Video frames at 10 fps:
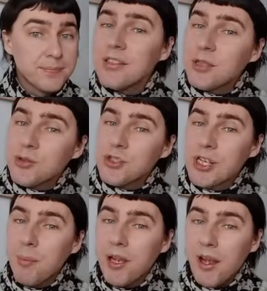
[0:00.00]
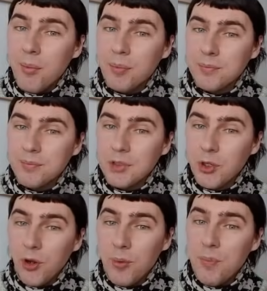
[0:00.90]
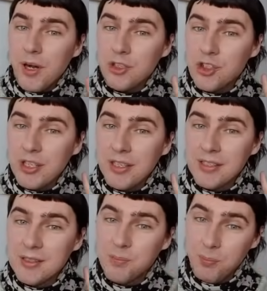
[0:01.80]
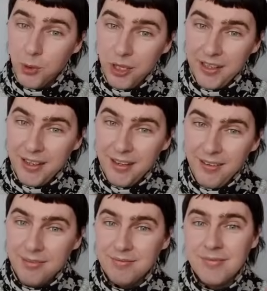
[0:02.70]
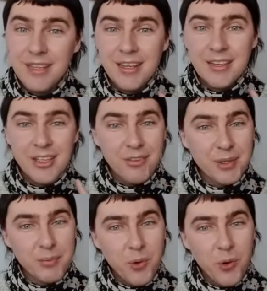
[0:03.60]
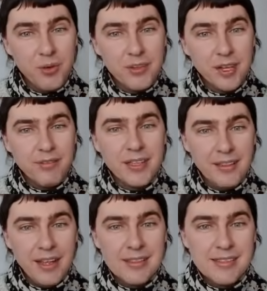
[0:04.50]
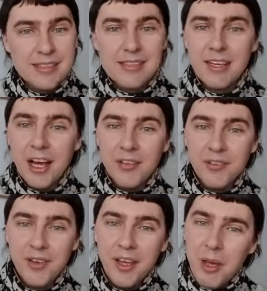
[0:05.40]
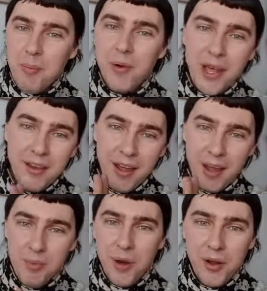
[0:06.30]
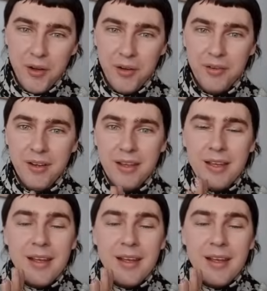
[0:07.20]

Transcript: So to sum it up, Dodonpachi is bullet hell. Nothing more, nothing less. It's the kind of bread and butter